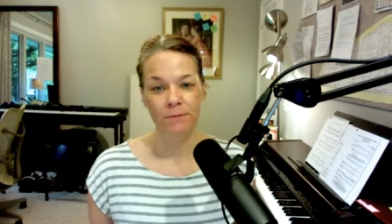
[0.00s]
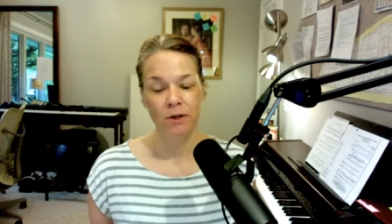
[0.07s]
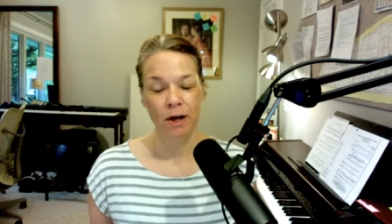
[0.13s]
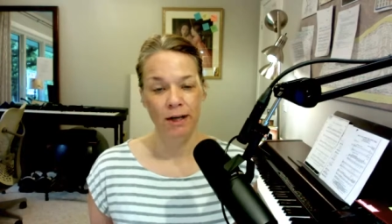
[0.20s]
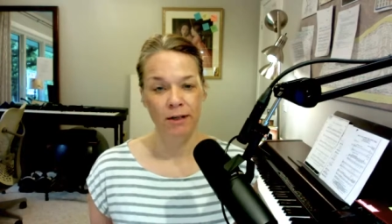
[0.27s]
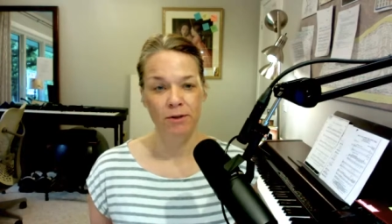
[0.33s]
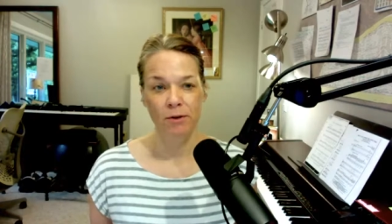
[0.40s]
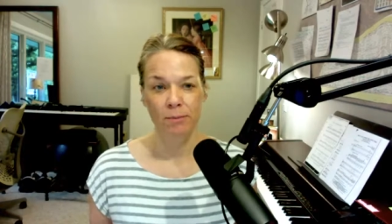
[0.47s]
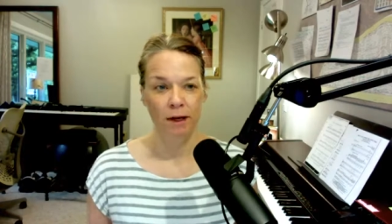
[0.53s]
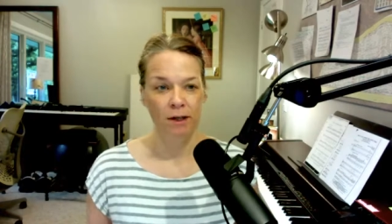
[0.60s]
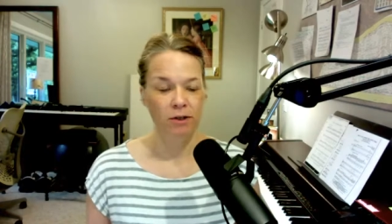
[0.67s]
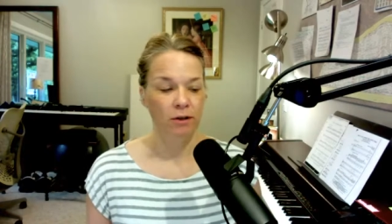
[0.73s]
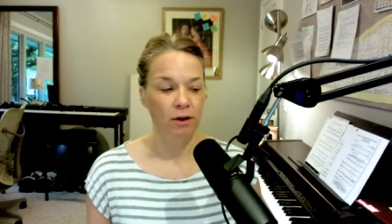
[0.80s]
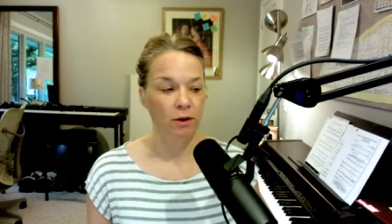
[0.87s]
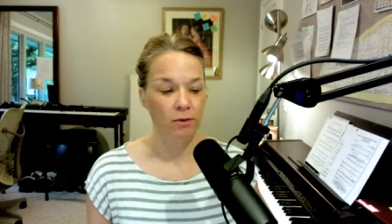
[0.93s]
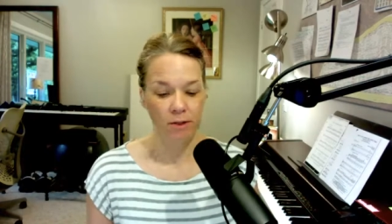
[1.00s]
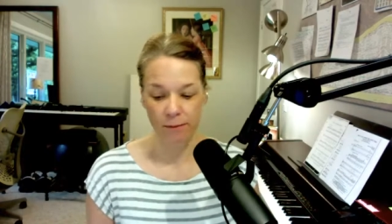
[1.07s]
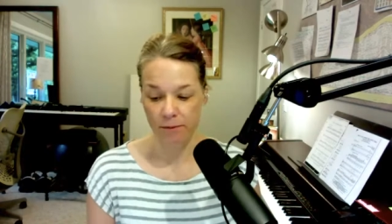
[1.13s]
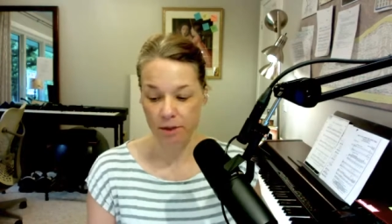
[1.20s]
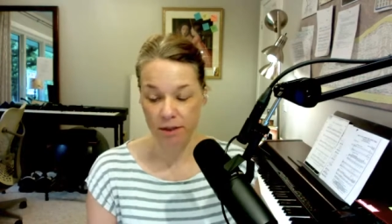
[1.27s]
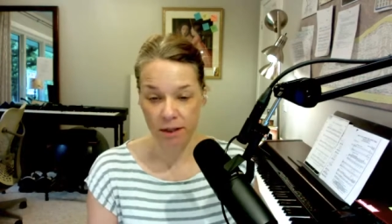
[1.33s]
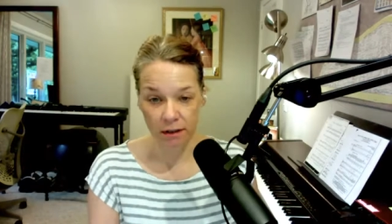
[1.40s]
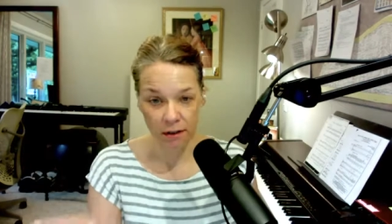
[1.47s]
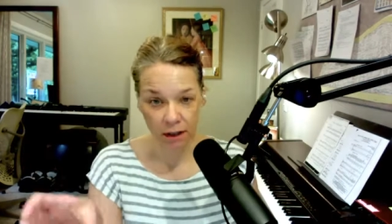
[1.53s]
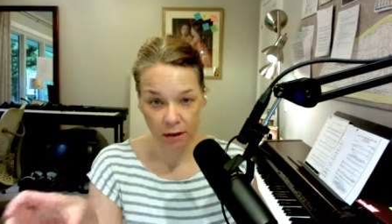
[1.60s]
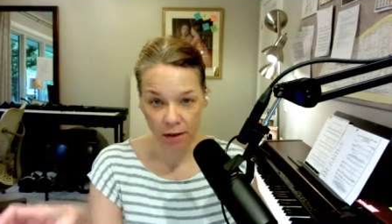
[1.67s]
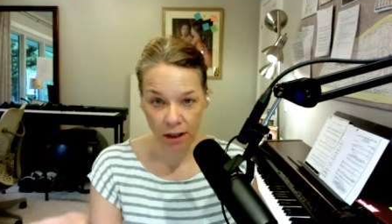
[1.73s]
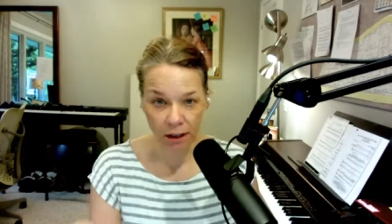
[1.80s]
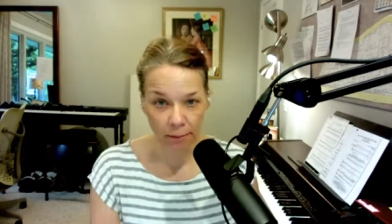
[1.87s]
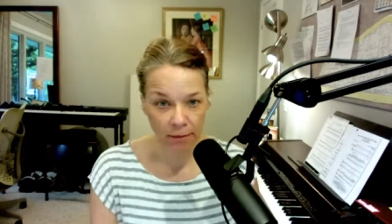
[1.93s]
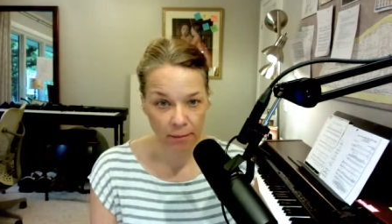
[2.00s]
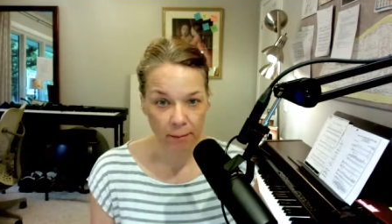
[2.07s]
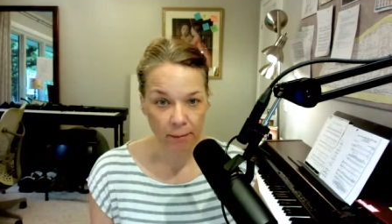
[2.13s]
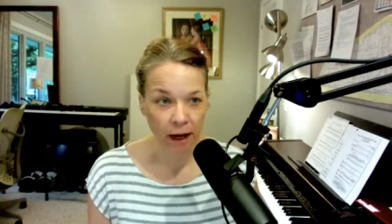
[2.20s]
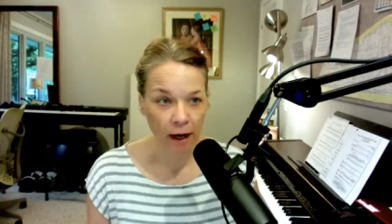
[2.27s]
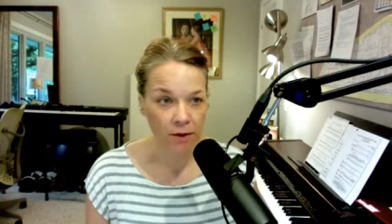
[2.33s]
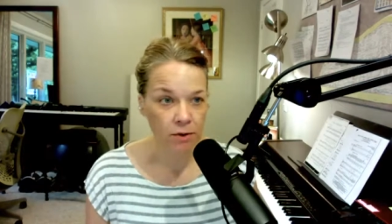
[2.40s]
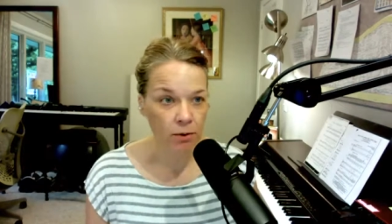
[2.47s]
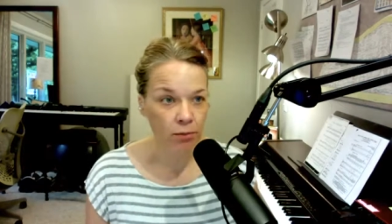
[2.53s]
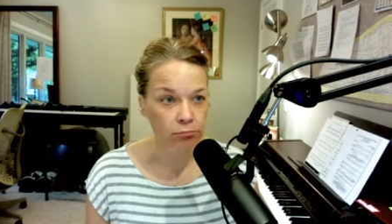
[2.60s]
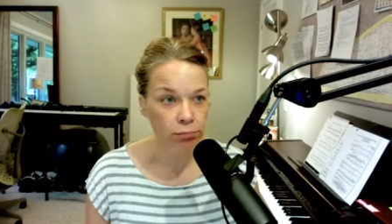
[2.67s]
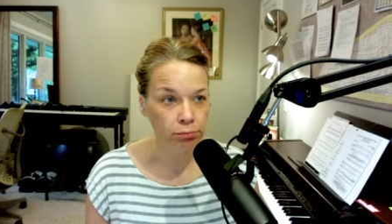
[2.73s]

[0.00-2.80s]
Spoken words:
can do a bunch of those. I'm just sitting here clicking with my mouse going.